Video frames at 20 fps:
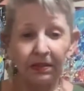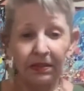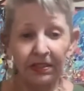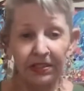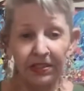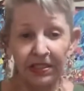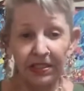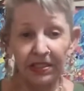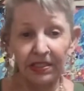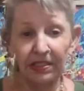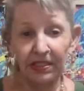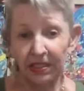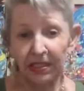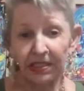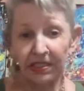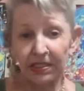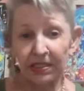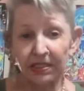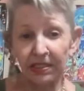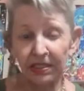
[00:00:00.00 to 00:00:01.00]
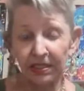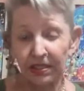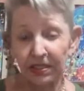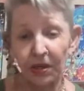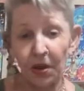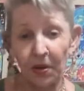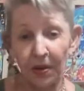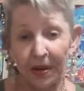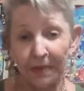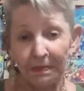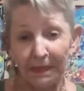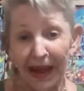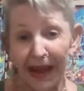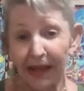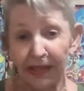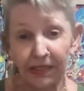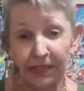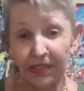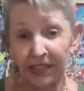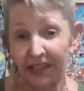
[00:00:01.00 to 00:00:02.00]
You see this? It's going
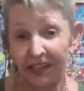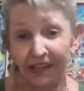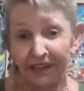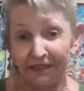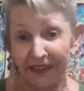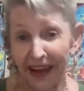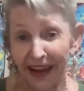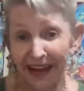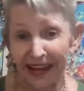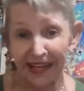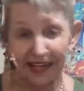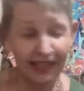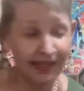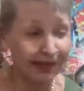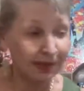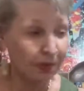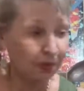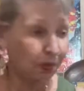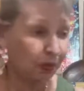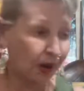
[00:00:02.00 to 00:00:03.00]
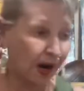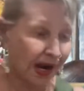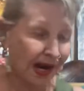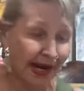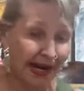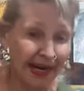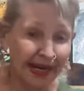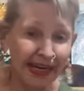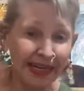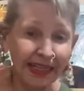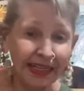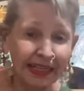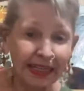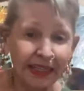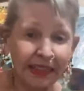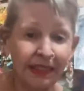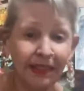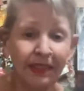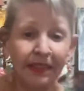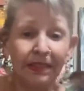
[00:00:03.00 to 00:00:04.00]
back to Hawaii. Why?
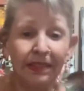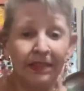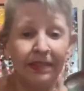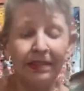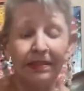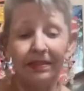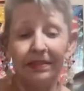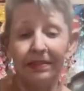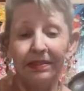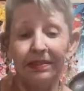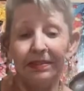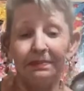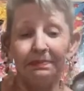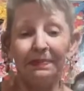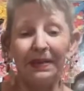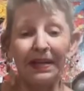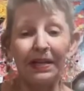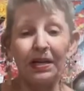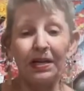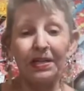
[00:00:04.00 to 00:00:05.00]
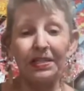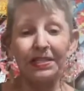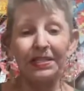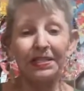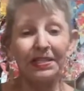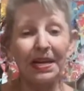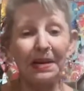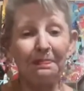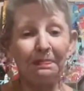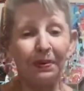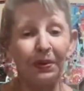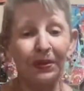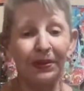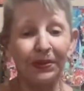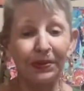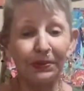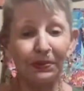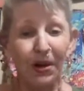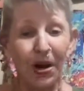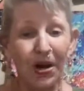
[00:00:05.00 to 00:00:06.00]
Because they
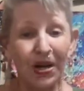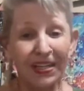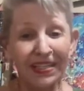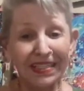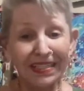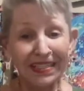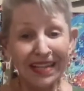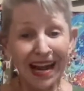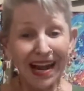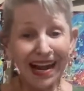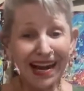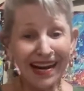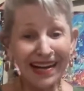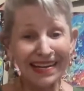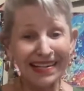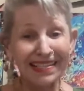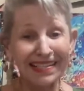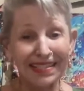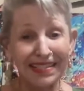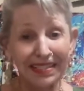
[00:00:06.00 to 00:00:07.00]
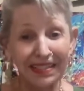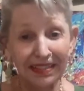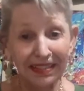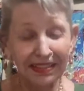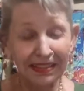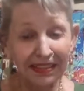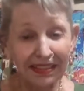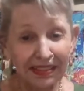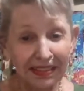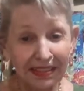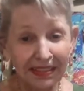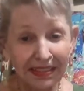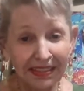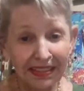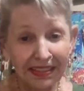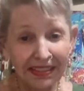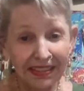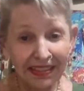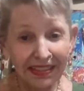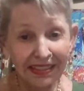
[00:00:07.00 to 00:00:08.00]
put the wrong size.
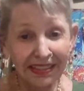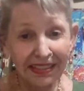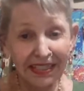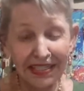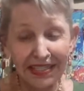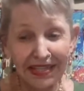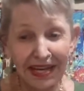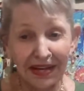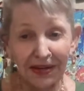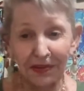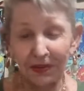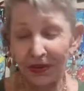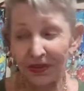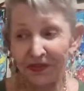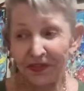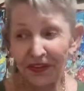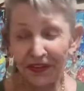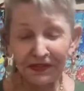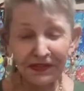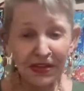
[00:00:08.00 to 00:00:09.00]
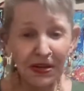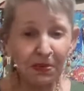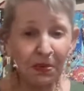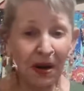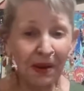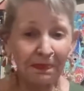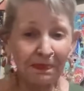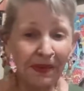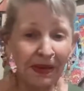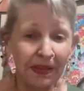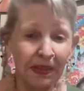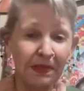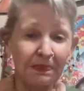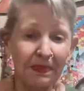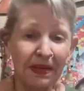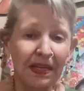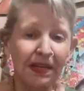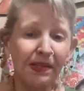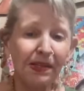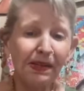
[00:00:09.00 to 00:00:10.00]
They said it was 51
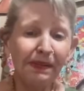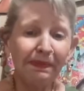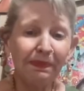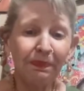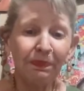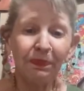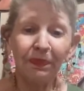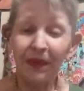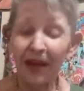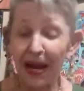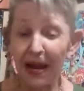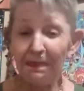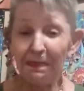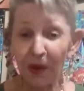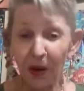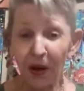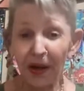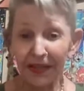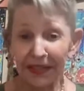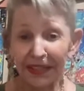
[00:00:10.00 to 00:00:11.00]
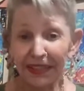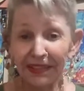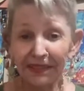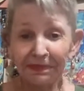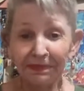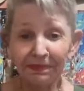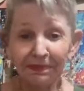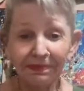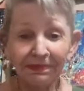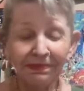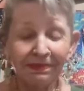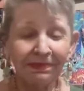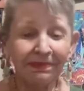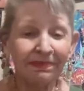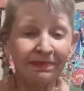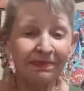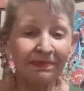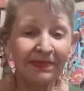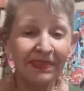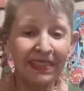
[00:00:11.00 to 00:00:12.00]
millimeter. I bought it.
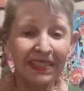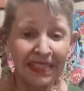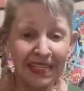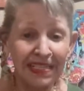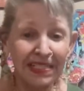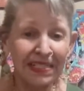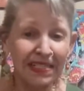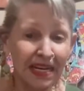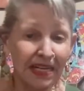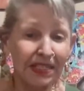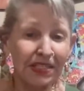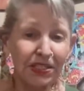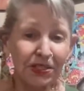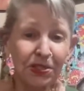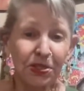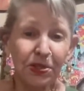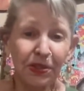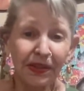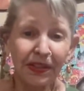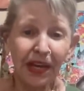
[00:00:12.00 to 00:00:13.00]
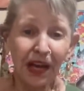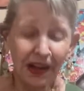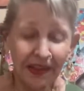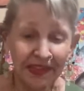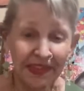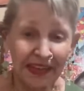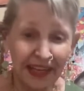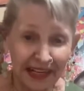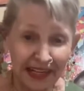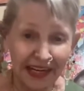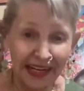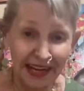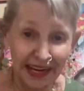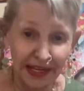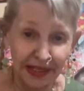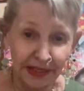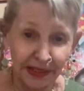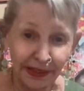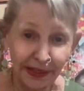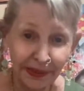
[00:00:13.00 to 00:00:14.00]
They sent it to the
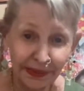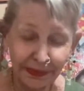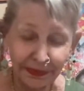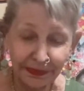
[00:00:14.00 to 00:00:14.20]
authenticator.